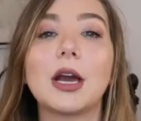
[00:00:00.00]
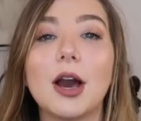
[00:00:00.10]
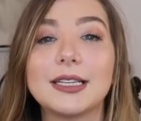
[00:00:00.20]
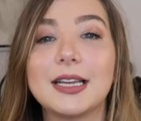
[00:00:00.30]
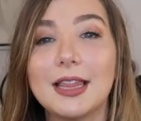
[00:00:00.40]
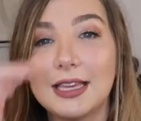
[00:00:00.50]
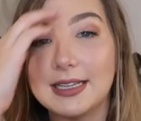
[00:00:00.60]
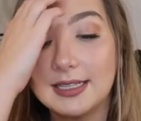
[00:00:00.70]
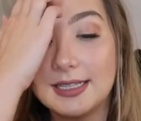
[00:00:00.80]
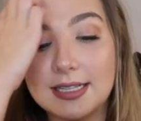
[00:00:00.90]
I got
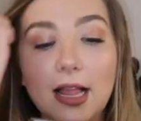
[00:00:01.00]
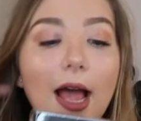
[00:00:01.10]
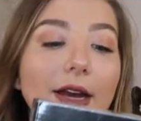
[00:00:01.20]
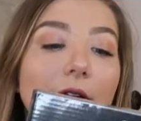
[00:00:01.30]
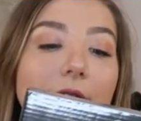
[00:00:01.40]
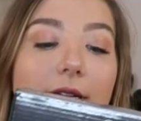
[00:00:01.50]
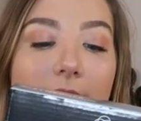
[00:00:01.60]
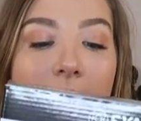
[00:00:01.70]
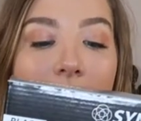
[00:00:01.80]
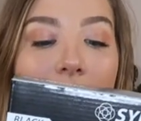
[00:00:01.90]
these
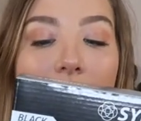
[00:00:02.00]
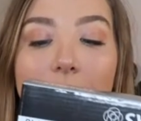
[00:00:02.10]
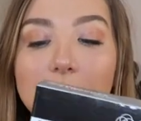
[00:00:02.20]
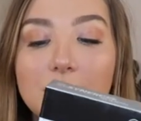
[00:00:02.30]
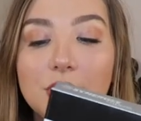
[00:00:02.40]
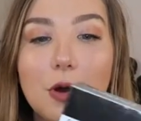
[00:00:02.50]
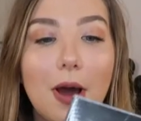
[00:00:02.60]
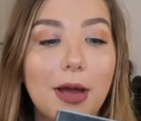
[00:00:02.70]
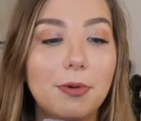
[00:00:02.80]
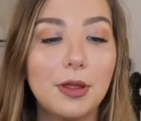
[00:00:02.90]
sliders, so
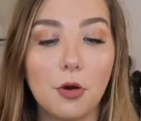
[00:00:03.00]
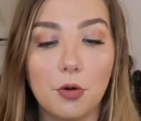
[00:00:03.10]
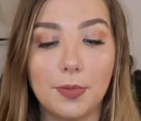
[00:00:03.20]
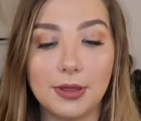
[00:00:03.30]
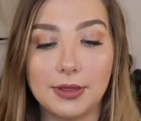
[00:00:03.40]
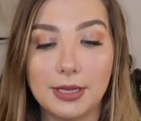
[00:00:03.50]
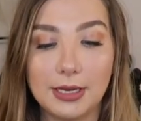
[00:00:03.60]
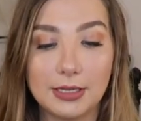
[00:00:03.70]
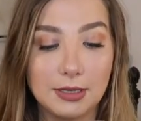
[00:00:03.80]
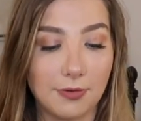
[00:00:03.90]
I will open
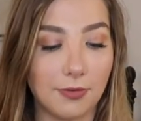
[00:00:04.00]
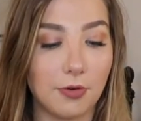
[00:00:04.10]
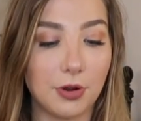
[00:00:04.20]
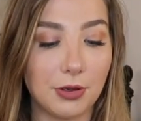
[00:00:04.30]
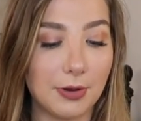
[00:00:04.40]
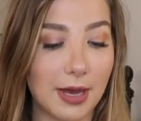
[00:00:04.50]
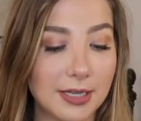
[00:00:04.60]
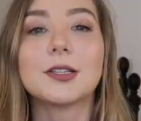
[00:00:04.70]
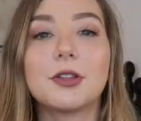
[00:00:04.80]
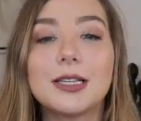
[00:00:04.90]
these for you
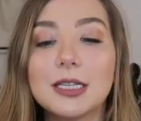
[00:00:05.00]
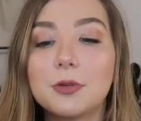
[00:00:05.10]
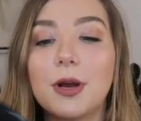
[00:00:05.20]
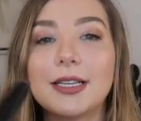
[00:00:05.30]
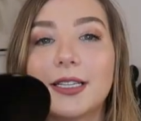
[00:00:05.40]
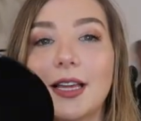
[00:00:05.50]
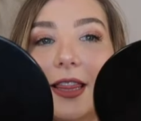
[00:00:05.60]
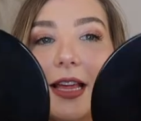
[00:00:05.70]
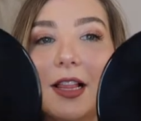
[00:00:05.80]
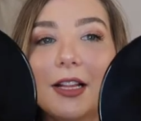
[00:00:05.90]
guys. So this is what
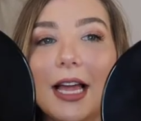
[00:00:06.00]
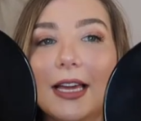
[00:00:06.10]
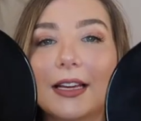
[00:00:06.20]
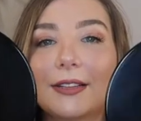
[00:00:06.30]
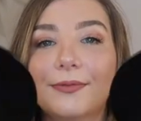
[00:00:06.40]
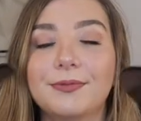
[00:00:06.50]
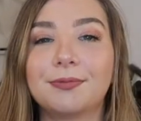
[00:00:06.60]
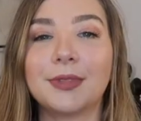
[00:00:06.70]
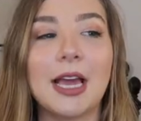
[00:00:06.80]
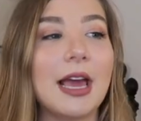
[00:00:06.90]
they look like.
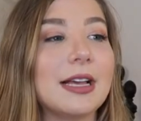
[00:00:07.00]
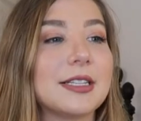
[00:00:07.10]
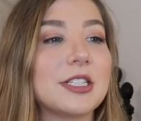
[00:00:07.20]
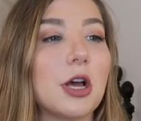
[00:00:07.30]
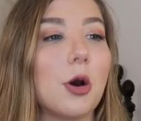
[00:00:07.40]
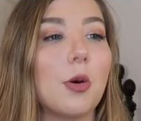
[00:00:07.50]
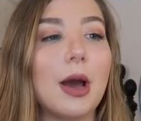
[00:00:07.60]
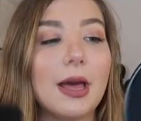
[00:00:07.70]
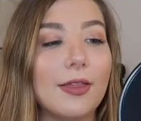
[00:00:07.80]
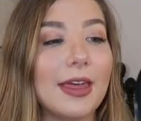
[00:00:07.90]

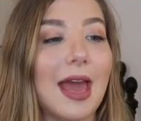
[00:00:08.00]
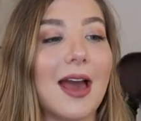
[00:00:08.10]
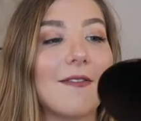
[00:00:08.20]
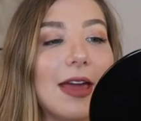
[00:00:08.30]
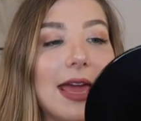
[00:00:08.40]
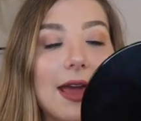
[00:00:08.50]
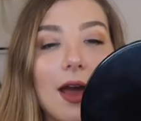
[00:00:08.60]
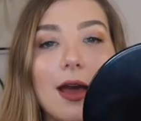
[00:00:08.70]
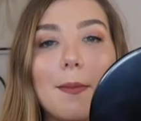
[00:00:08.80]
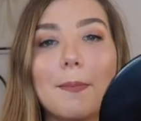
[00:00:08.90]
So they have
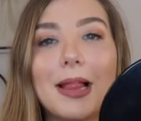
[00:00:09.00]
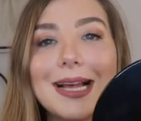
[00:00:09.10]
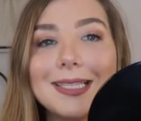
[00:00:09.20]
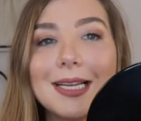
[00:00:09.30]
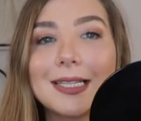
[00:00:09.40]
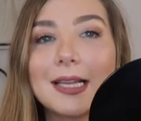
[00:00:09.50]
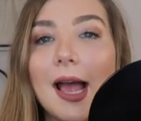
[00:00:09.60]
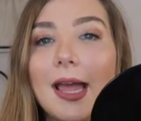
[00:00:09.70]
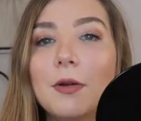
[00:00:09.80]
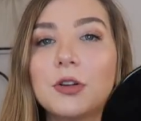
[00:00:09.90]
a plastic
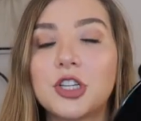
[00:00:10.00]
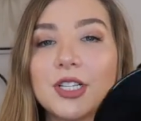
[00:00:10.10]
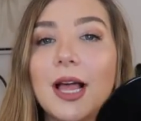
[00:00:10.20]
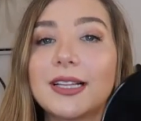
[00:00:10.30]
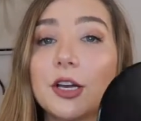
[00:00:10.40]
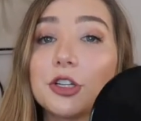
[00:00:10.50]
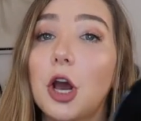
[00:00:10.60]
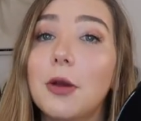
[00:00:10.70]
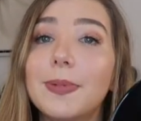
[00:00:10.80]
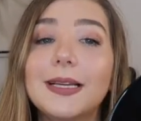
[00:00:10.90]
side, which slides on
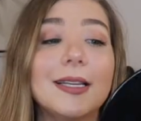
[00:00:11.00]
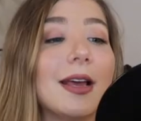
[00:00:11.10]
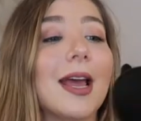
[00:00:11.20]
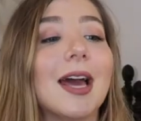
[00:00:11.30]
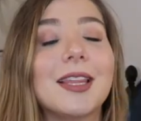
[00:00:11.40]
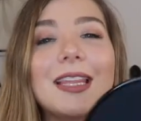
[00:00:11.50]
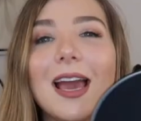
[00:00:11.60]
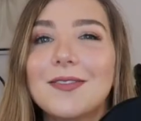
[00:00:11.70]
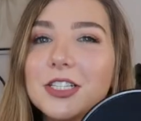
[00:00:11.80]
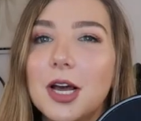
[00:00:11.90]
carpet, and then they
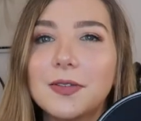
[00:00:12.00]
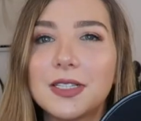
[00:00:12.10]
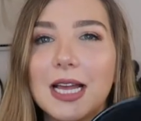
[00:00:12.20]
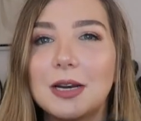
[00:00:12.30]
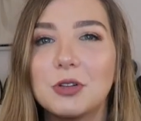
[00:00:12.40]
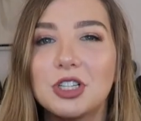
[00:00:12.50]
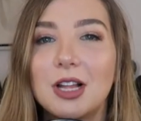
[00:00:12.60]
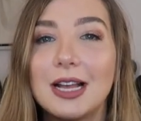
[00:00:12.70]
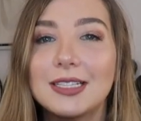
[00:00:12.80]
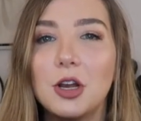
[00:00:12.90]
have a soft side, which
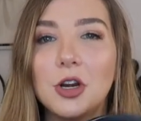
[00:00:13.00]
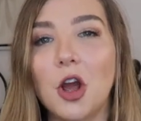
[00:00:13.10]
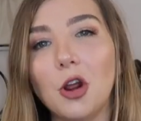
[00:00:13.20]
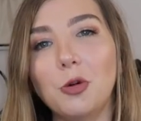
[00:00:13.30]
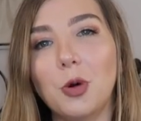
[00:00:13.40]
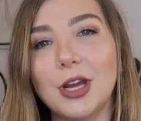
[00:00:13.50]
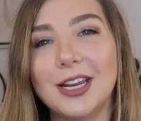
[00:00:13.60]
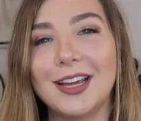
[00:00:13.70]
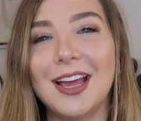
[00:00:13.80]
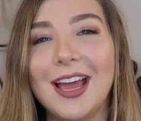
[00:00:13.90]
slides on
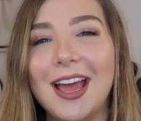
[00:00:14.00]
hardwood.